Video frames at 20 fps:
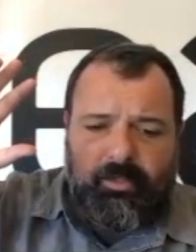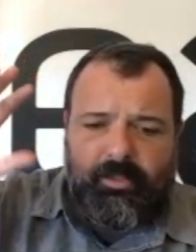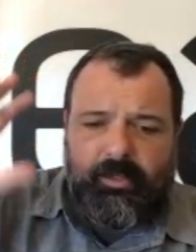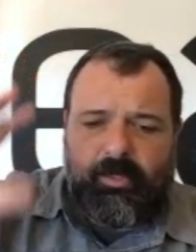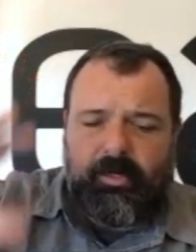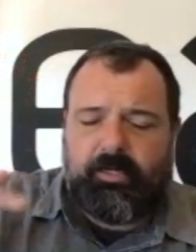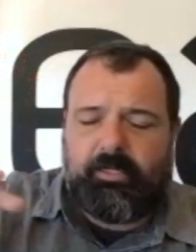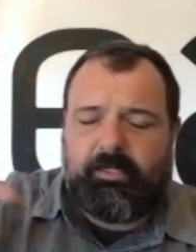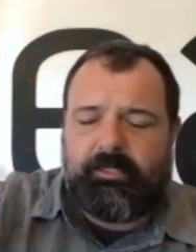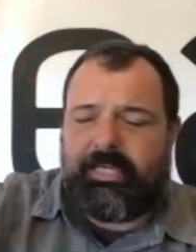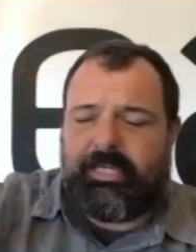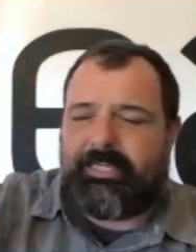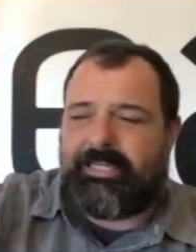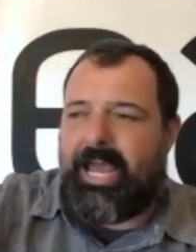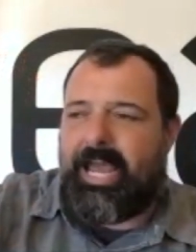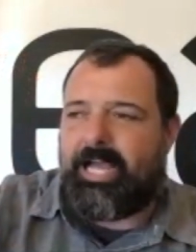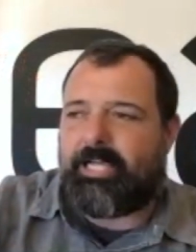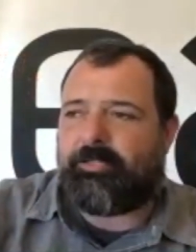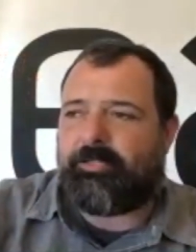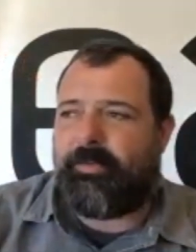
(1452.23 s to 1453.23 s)
their
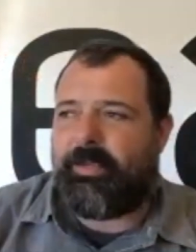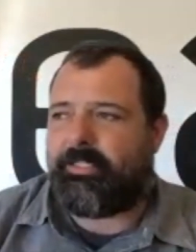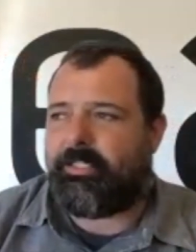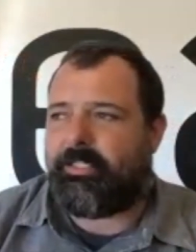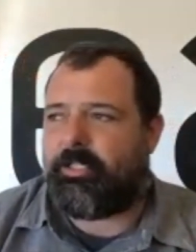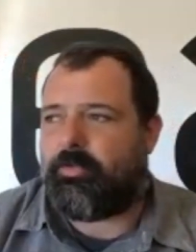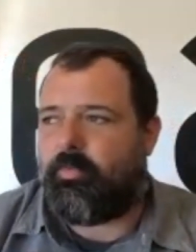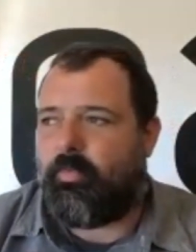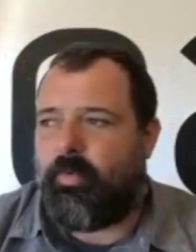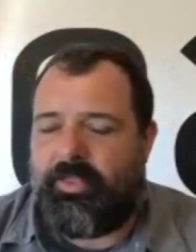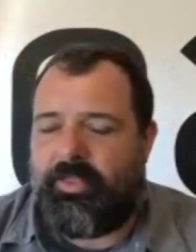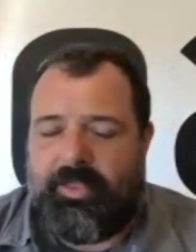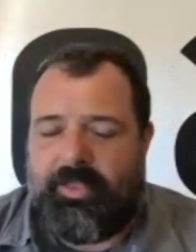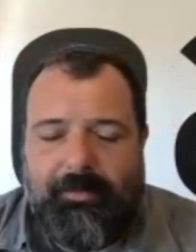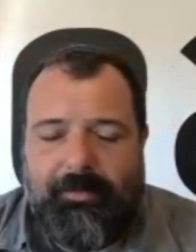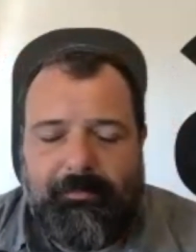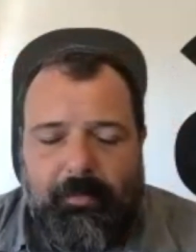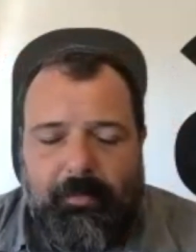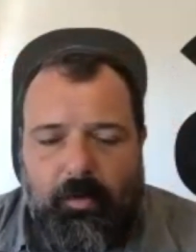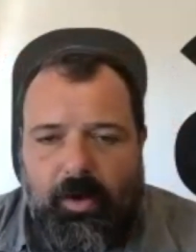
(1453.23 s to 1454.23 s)
tax basis with
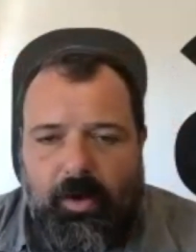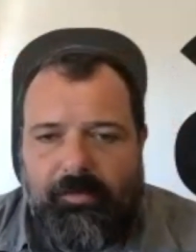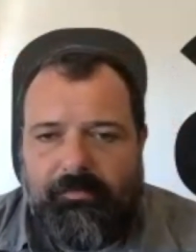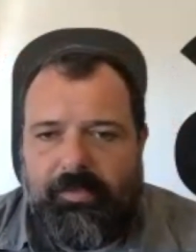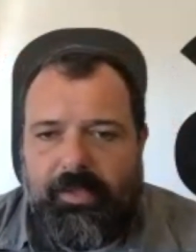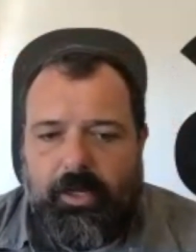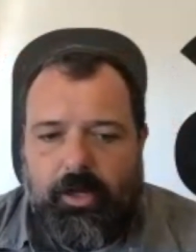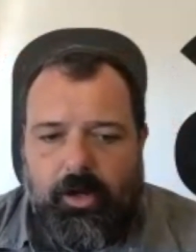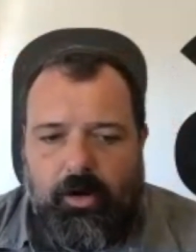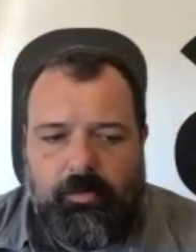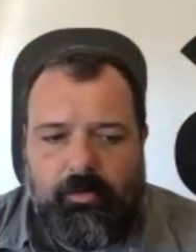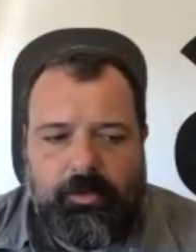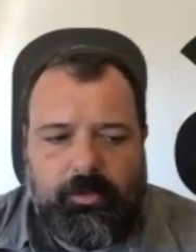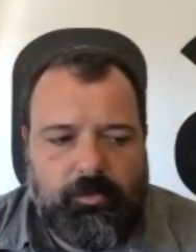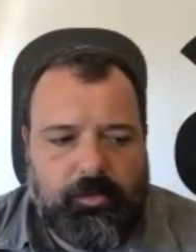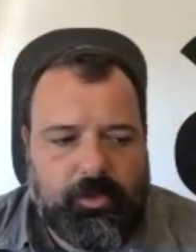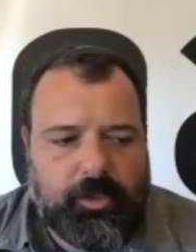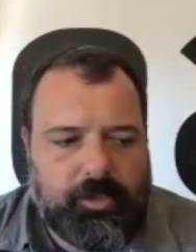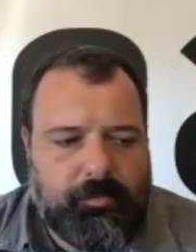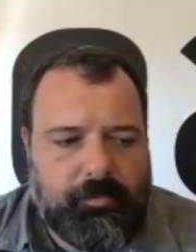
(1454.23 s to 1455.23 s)
them if they go
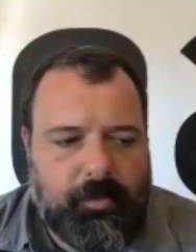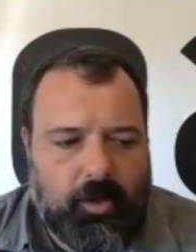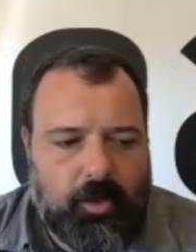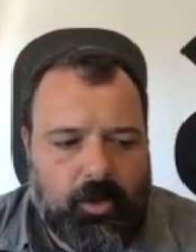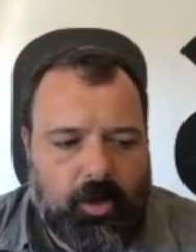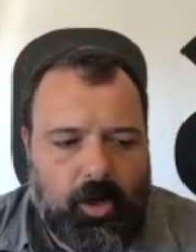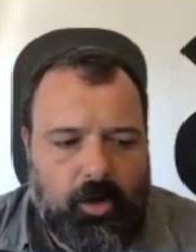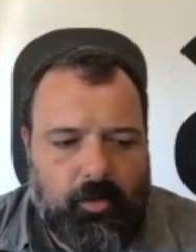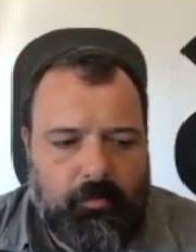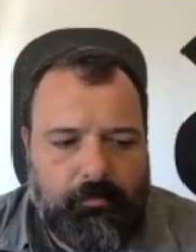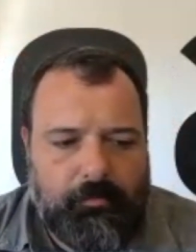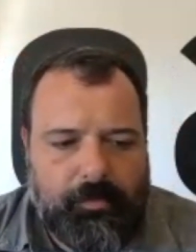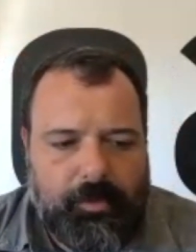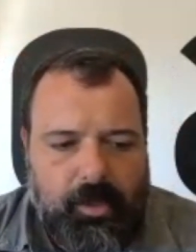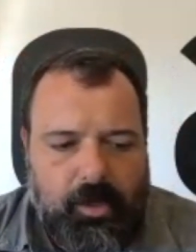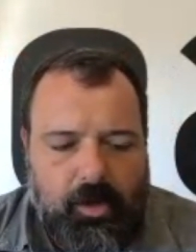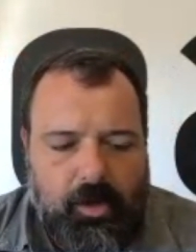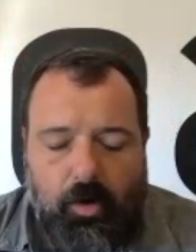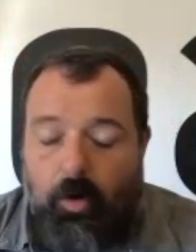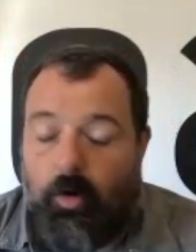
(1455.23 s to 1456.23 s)
into a smaller home
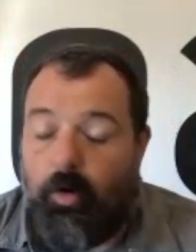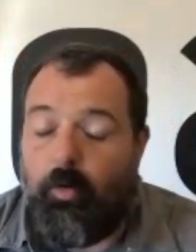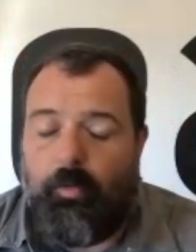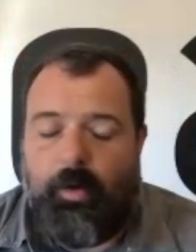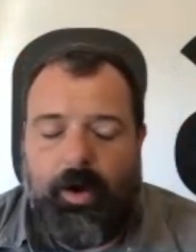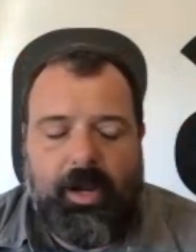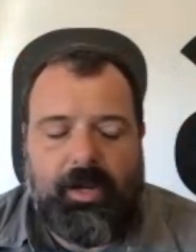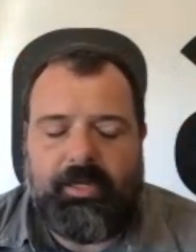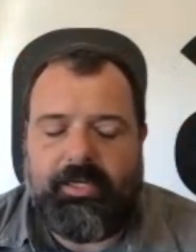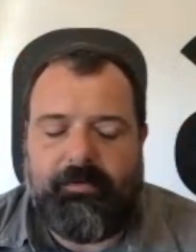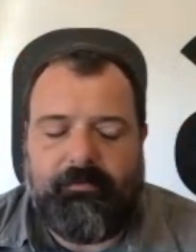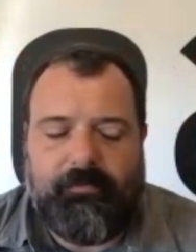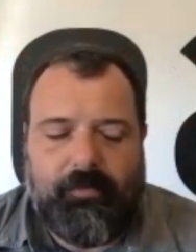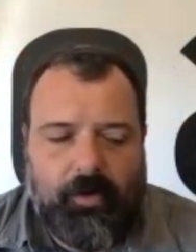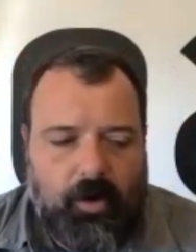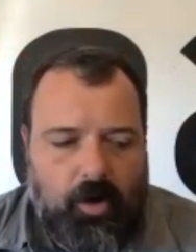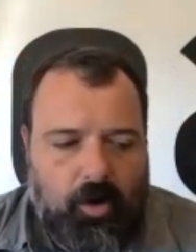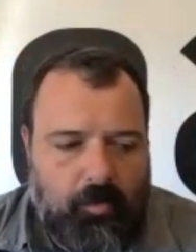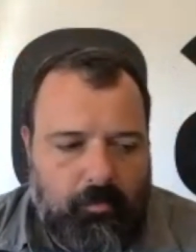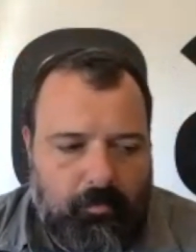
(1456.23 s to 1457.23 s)
or a
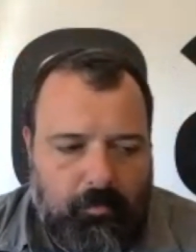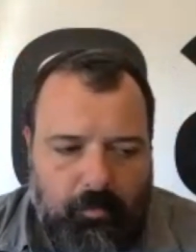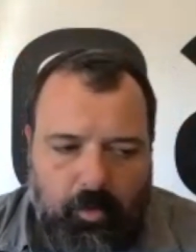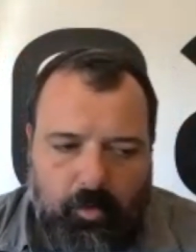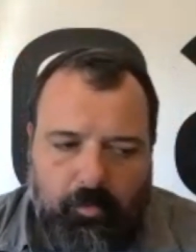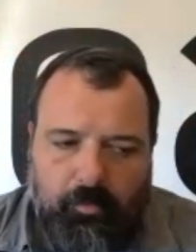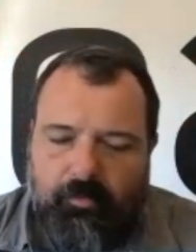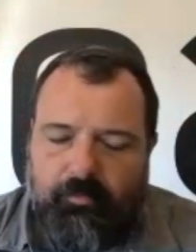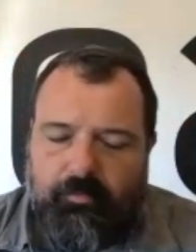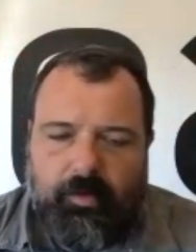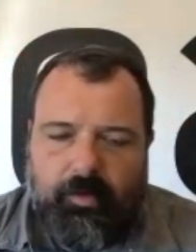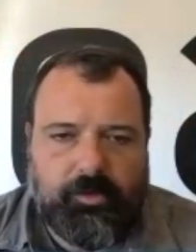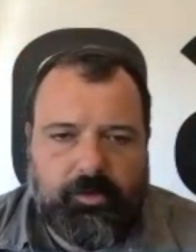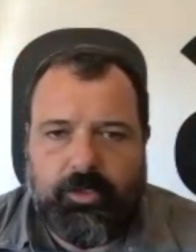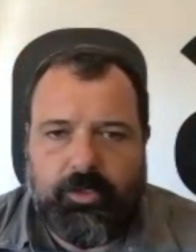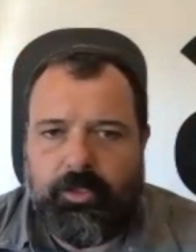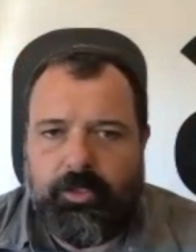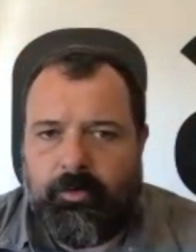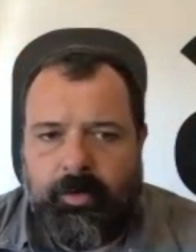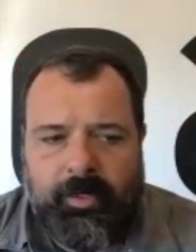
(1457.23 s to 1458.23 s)
different home or move closer
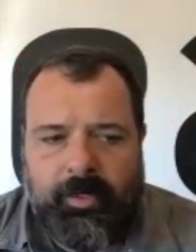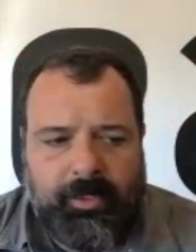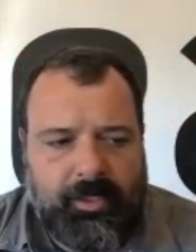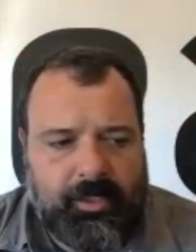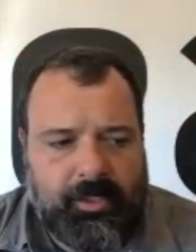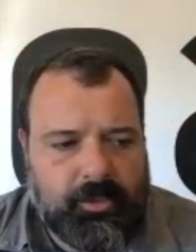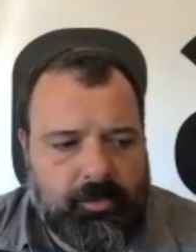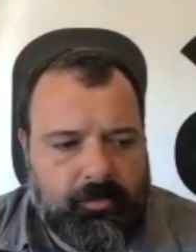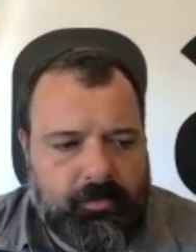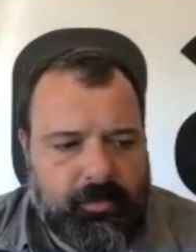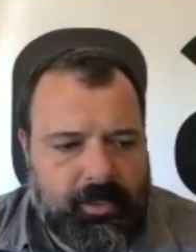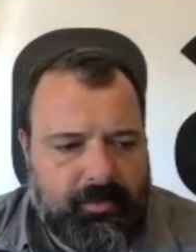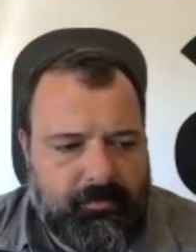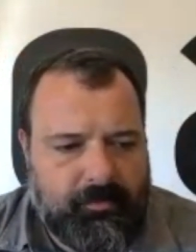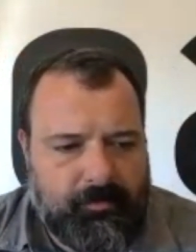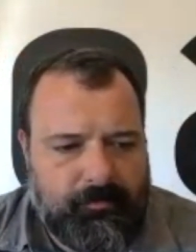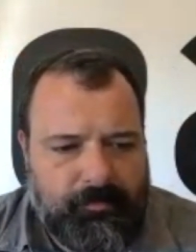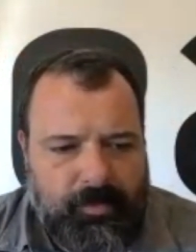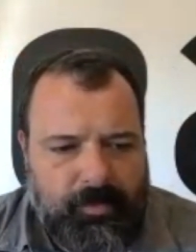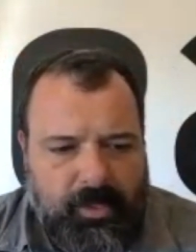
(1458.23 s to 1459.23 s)
to the grandkids or whatever.